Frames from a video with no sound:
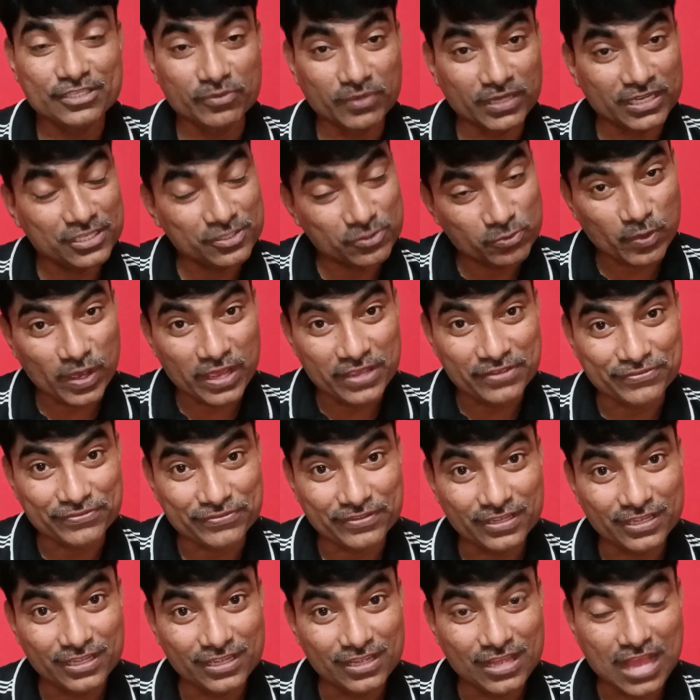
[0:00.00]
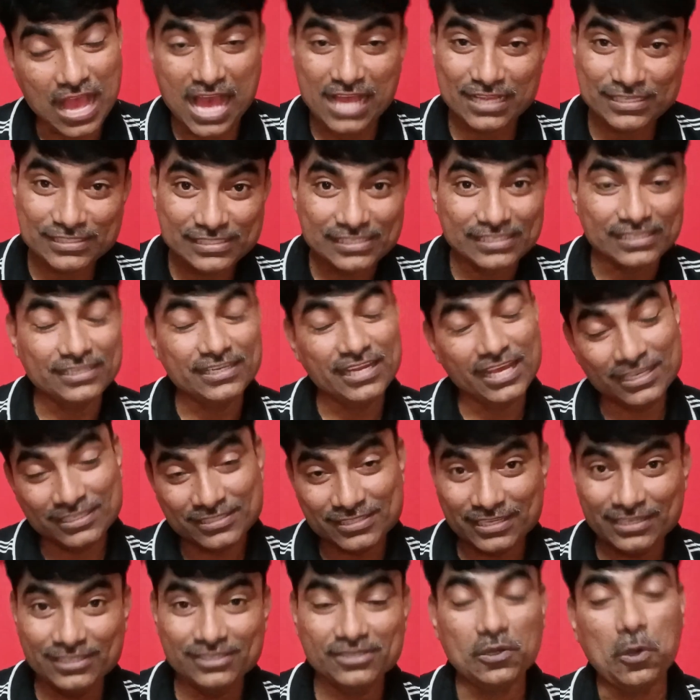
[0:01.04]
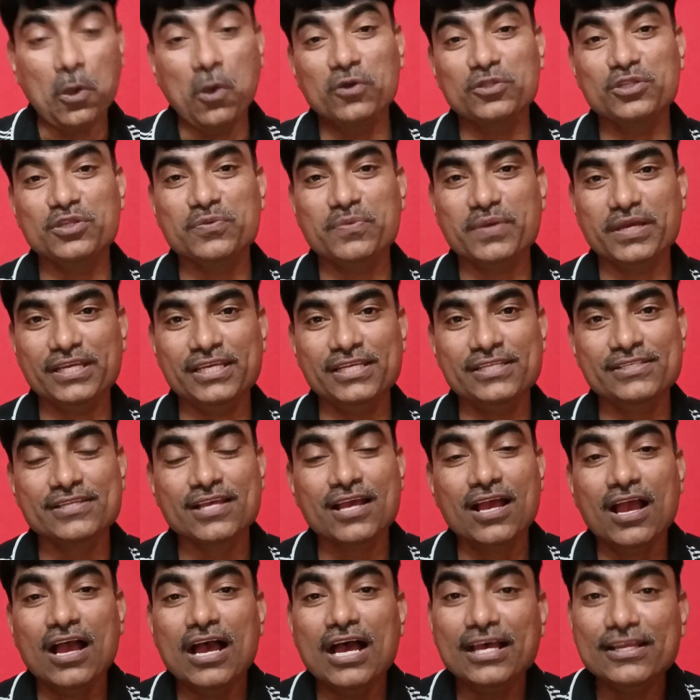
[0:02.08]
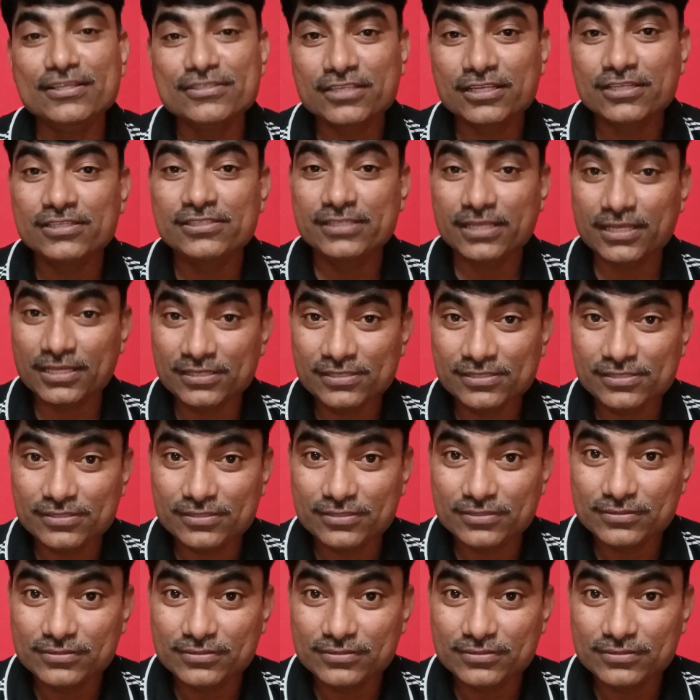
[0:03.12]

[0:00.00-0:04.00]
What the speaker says: is wife, and she takes it otherwise, and she says,